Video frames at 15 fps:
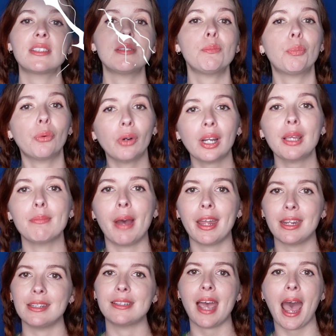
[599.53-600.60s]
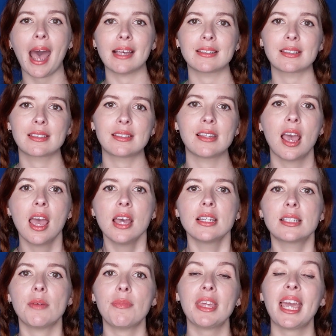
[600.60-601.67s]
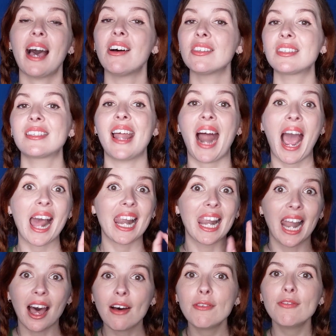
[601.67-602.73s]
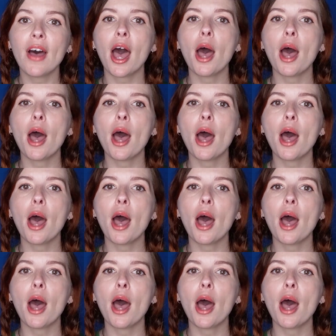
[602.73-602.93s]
some pretty mighty tasks. Something else that I love